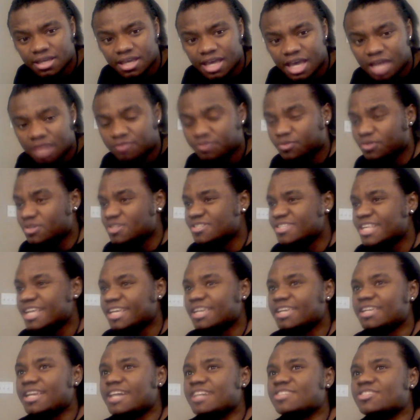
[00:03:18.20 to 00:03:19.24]
And for a
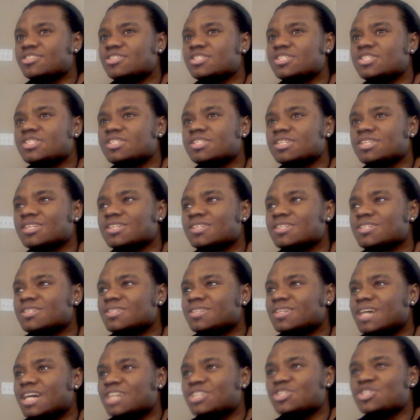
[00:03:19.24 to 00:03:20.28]
second I just
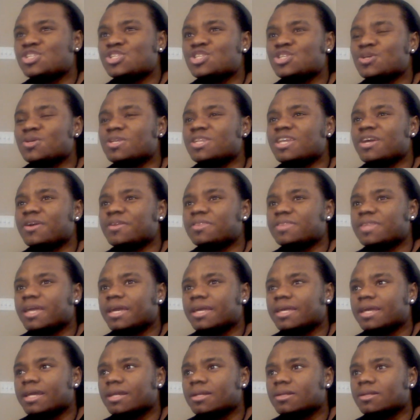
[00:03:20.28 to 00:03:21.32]
I just stood there
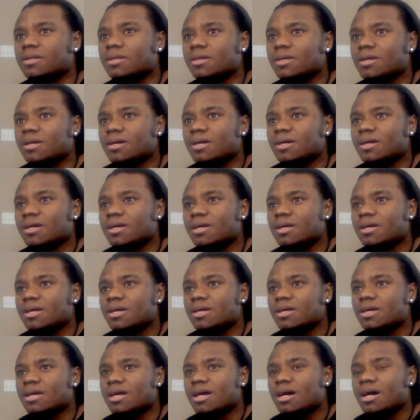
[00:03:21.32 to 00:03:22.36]
thinking,
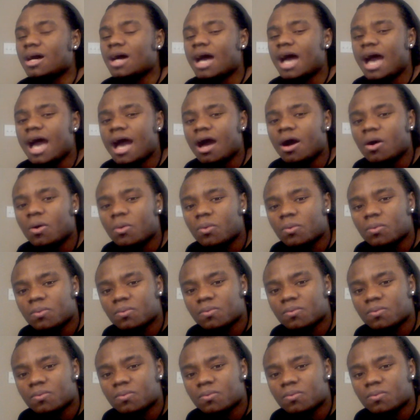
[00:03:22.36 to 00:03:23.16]
how?